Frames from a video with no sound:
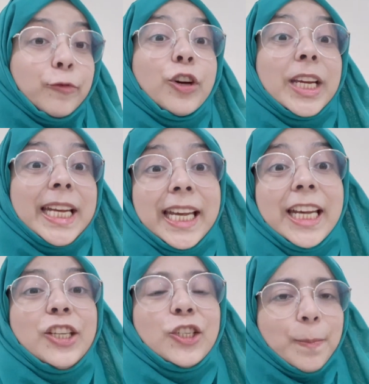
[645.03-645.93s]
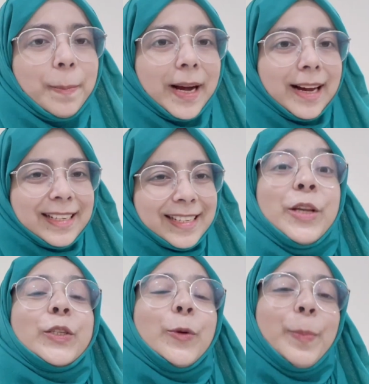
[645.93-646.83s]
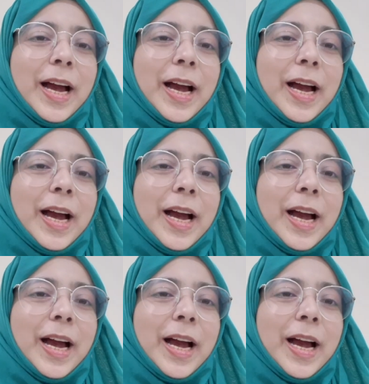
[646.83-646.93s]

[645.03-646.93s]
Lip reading: for each part. So